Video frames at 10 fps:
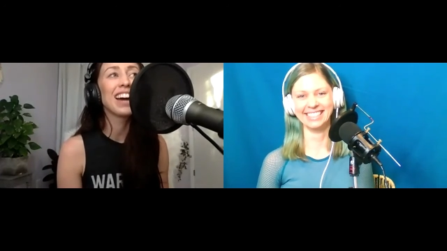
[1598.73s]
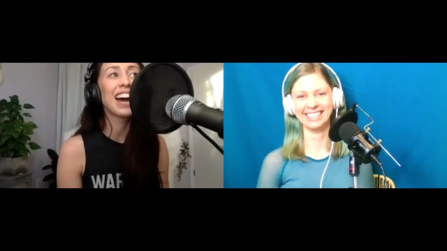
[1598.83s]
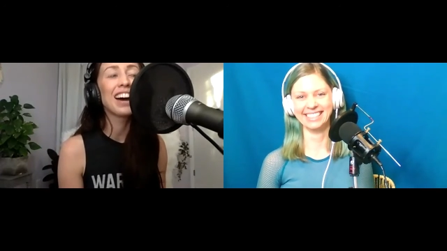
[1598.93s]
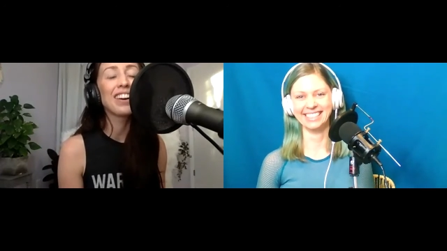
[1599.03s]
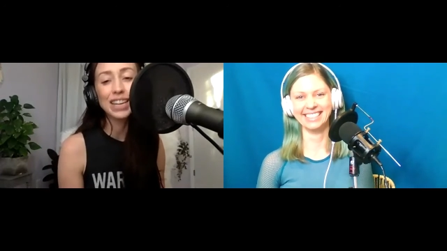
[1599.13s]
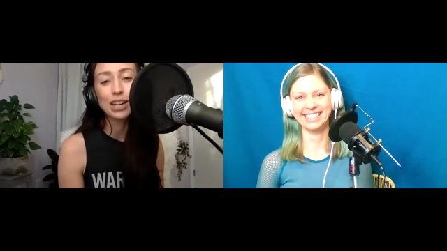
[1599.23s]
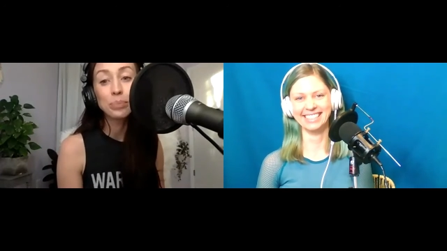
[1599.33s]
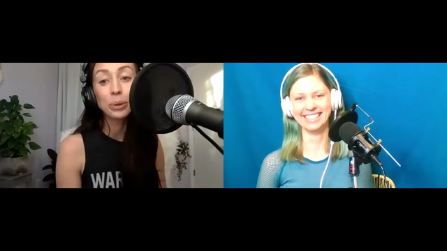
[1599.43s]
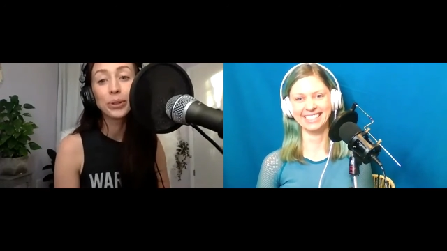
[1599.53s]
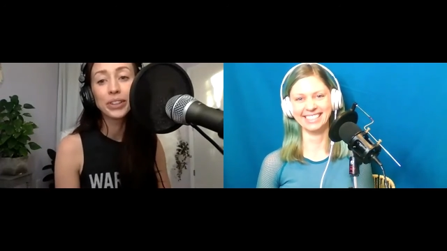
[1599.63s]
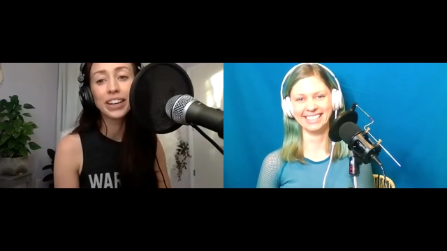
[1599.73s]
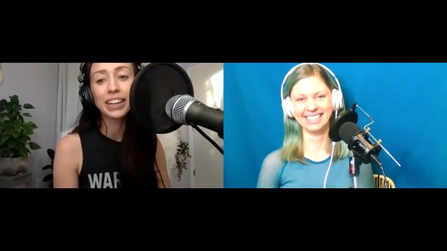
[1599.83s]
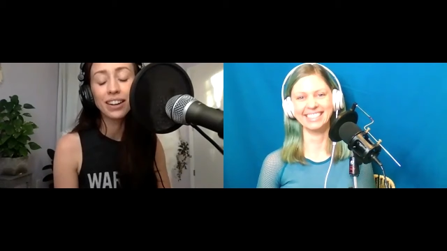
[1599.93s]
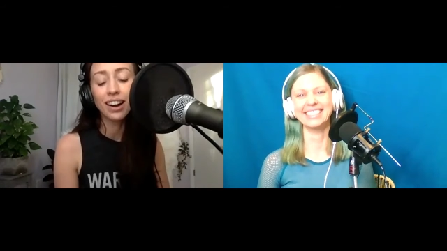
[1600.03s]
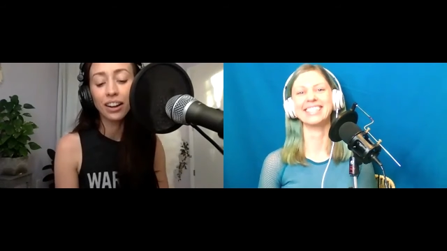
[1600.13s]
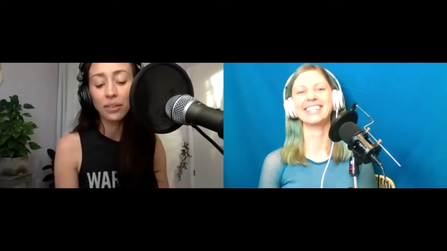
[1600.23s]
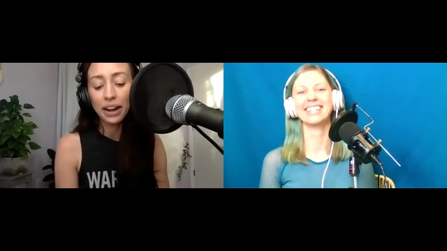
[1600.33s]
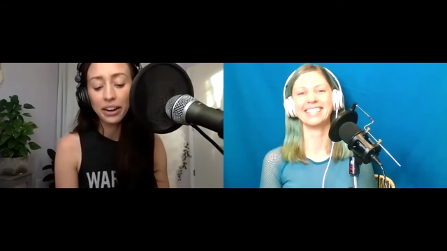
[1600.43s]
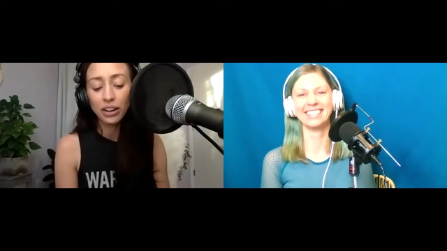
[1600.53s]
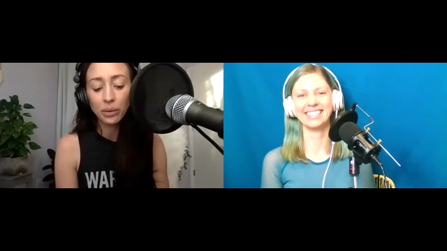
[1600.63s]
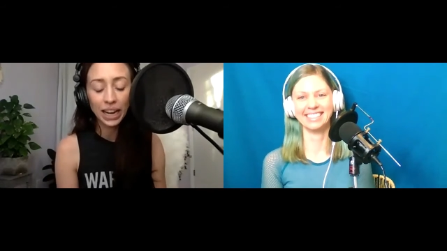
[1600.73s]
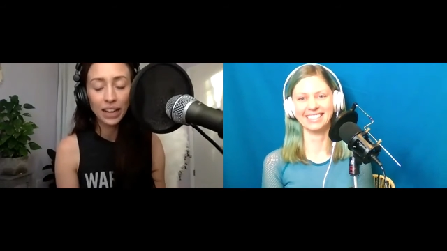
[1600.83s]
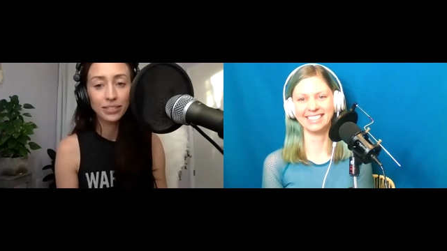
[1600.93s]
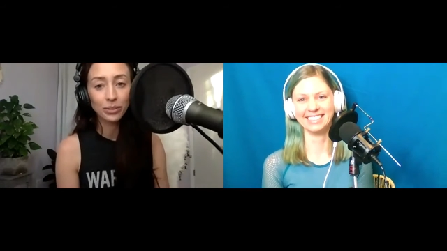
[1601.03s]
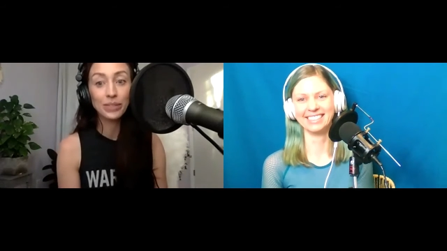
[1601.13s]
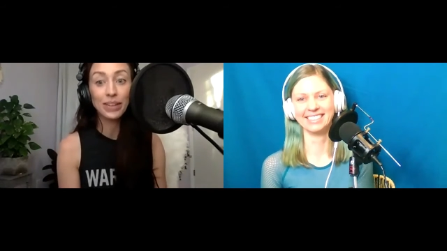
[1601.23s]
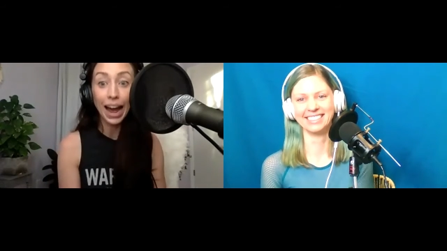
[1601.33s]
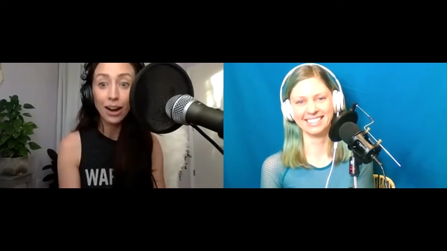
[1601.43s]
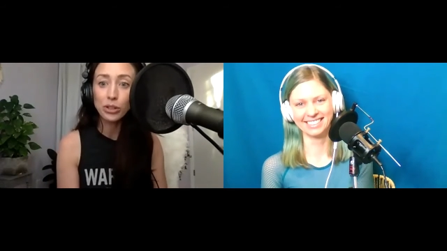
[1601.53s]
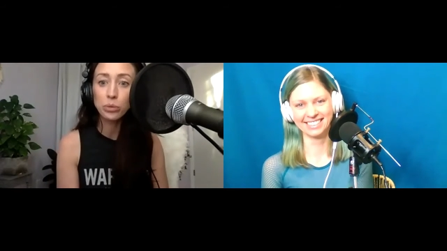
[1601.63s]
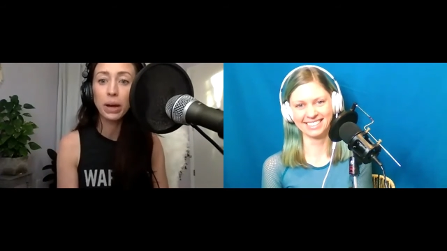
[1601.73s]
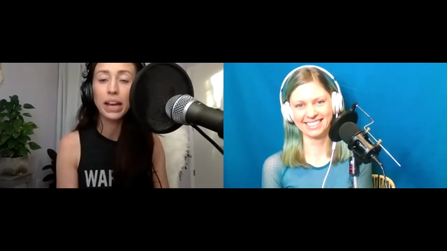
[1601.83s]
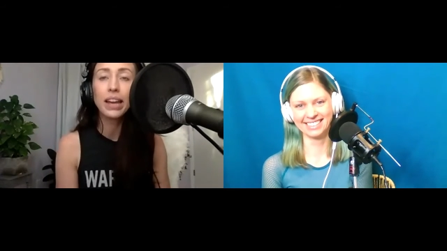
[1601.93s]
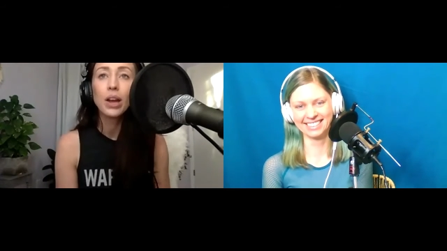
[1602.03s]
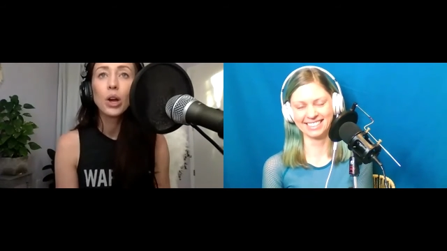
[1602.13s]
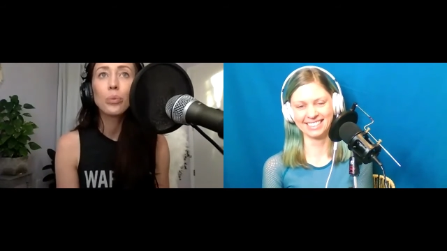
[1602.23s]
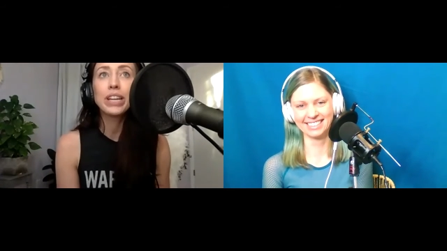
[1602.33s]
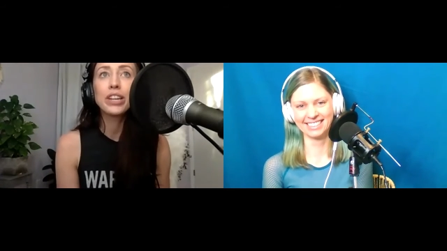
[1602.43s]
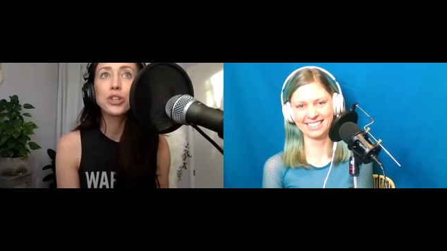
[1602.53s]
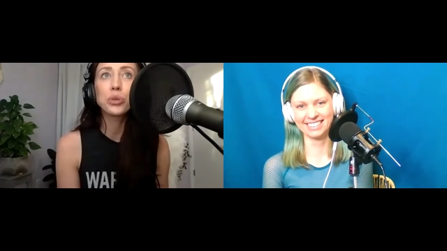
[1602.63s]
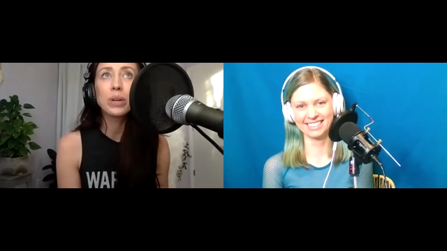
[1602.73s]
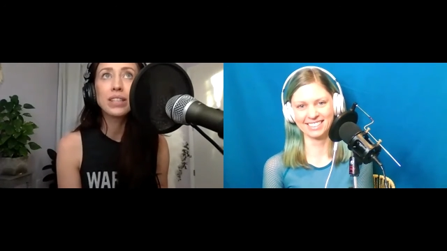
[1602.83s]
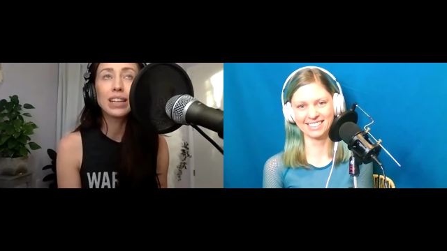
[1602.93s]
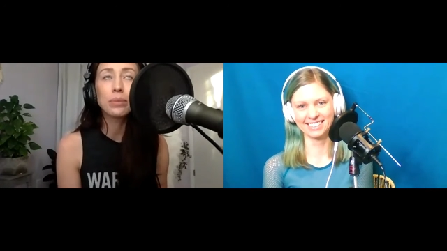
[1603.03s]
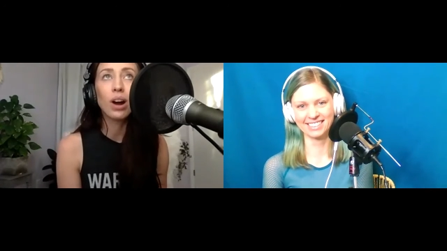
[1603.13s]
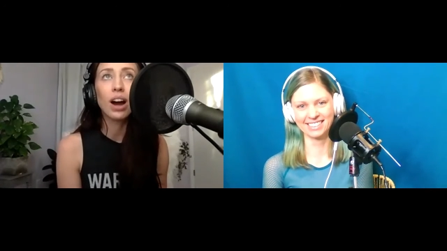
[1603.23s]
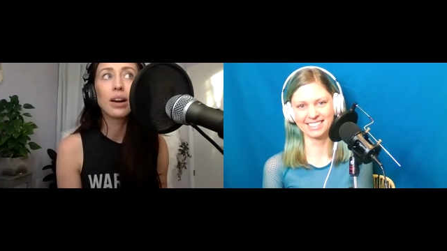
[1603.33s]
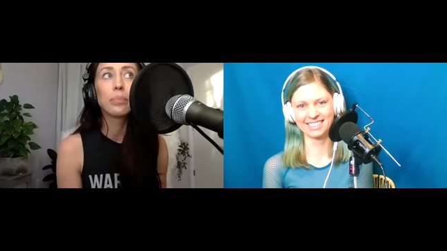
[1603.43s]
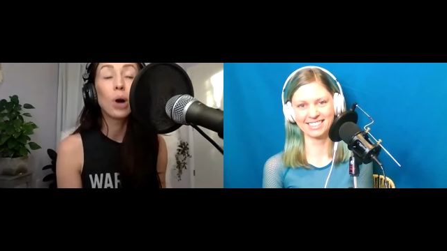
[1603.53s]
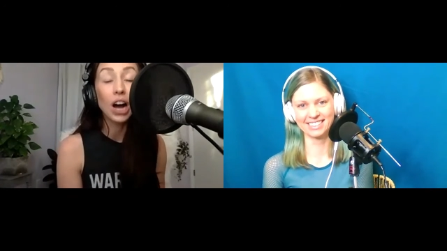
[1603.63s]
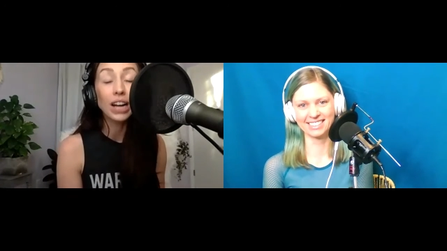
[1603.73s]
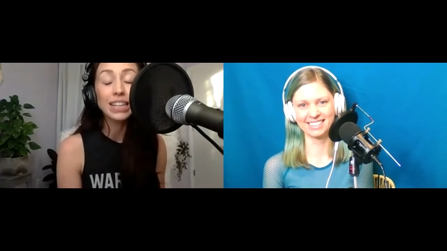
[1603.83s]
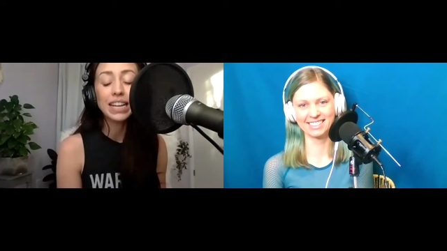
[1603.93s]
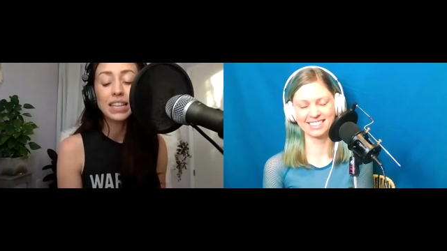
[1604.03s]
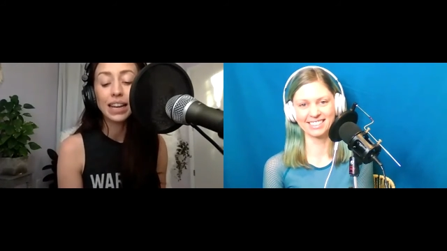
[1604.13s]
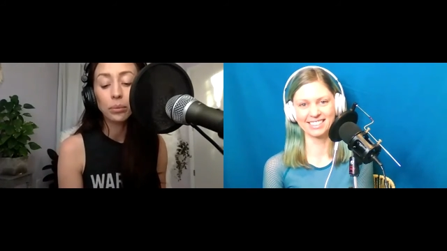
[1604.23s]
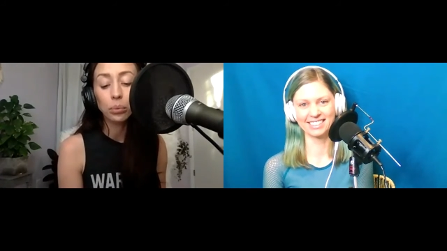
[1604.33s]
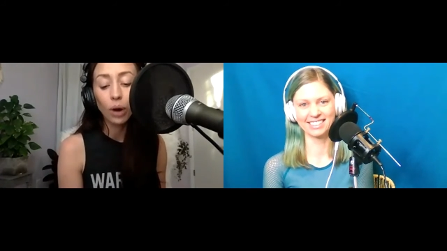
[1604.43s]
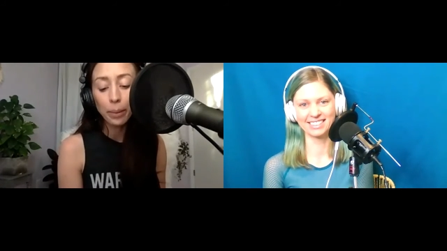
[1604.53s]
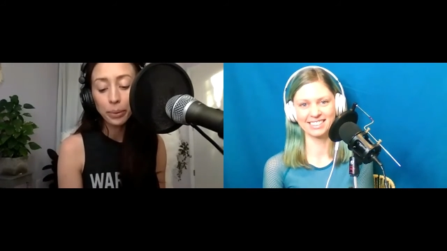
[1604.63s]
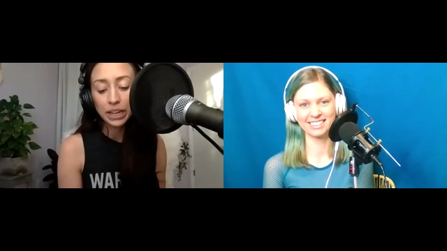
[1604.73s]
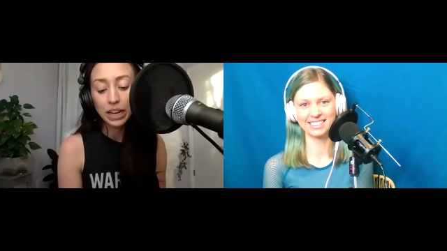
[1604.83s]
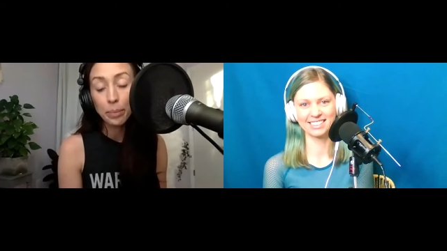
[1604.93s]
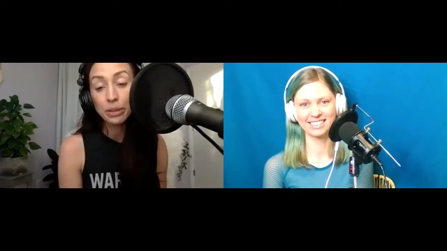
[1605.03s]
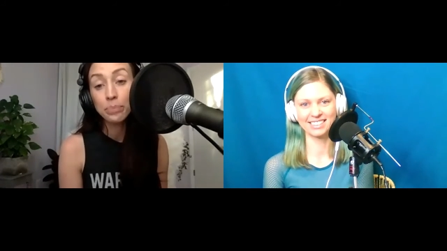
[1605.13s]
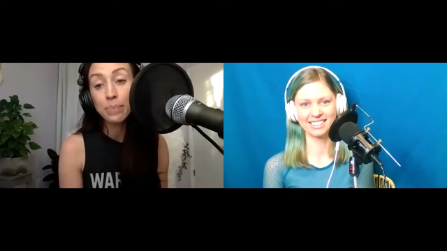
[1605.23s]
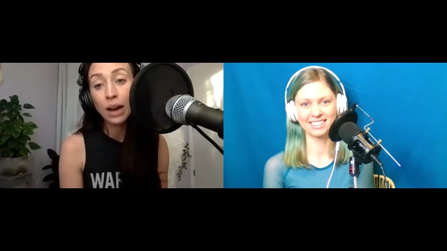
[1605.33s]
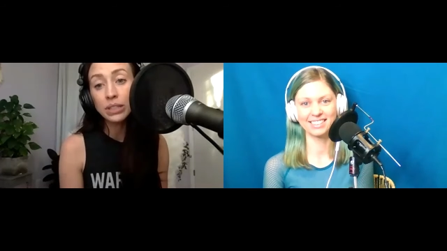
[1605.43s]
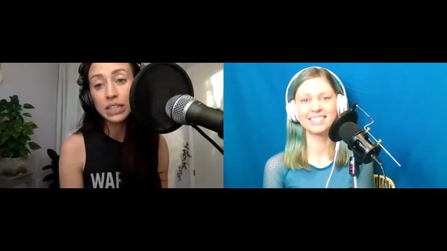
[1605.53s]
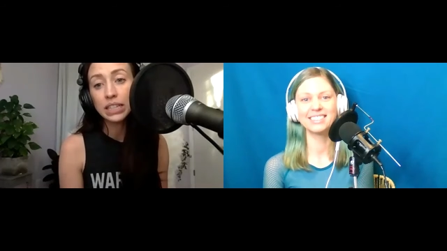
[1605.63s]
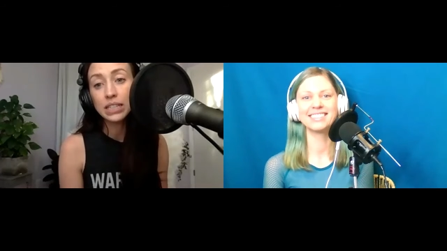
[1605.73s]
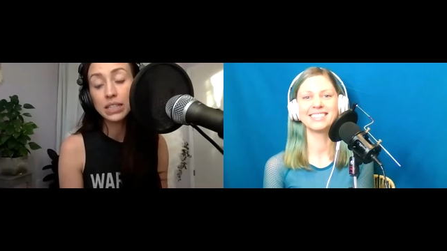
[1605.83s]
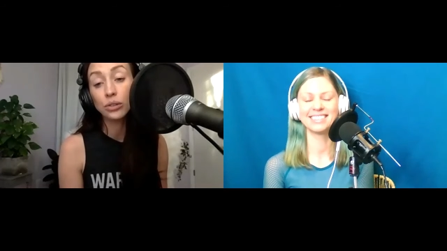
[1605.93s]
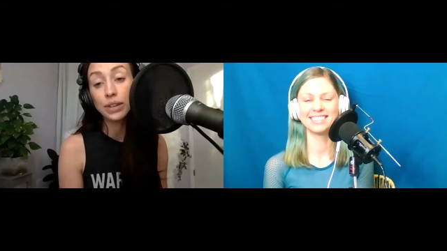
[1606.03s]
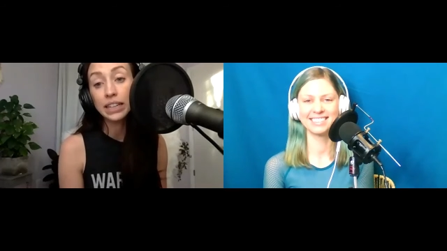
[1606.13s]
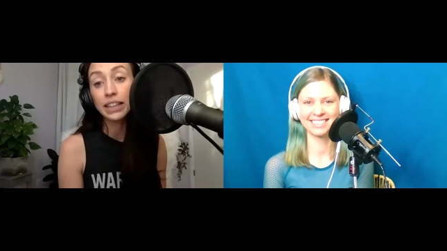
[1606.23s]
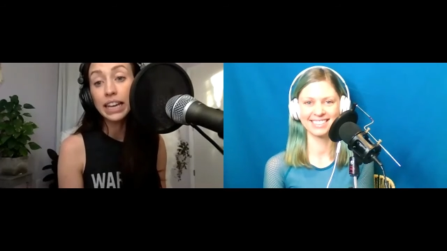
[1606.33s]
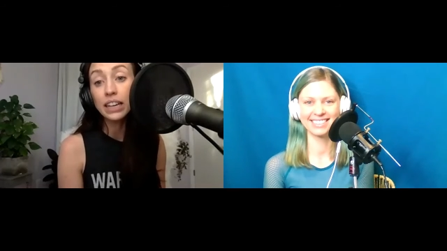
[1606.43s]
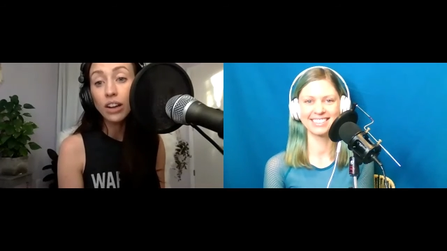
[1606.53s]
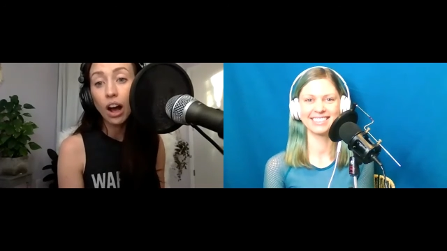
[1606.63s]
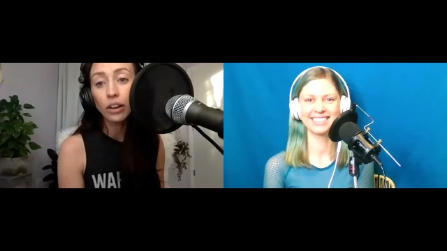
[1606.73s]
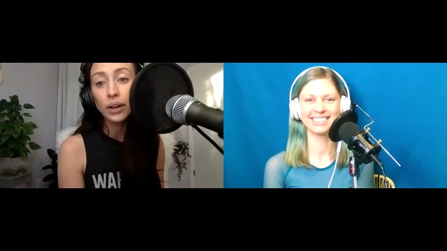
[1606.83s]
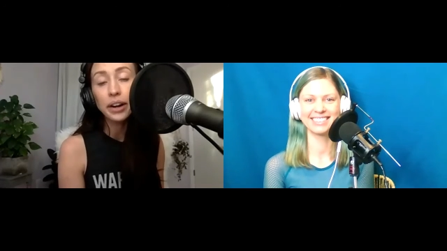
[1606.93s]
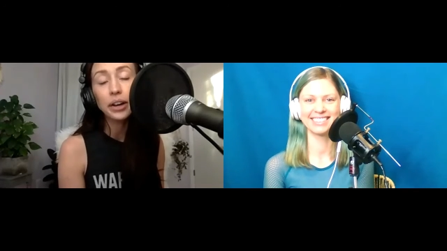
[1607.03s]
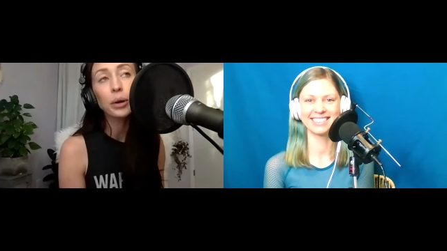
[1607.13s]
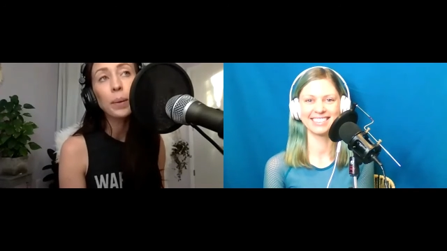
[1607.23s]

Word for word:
Speaker 1: outside of Boulder in Colorado, and we have we have a house, but we just recently brought bought a second property up in the mountains in Grand Lake, Colorado.